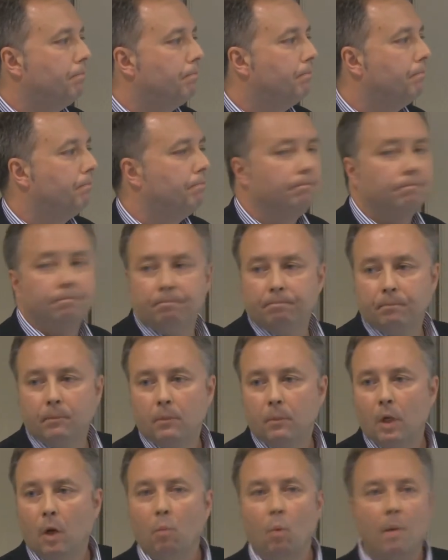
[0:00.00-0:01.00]
Time for one
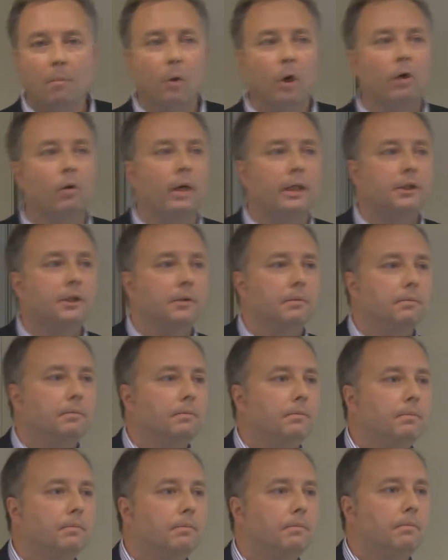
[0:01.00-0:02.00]
more. One more question.
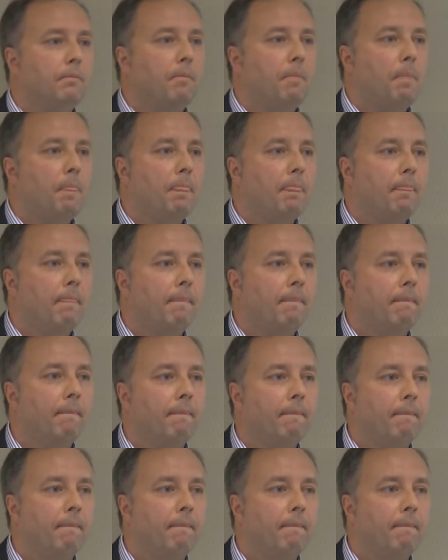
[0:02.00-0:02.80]
Do you,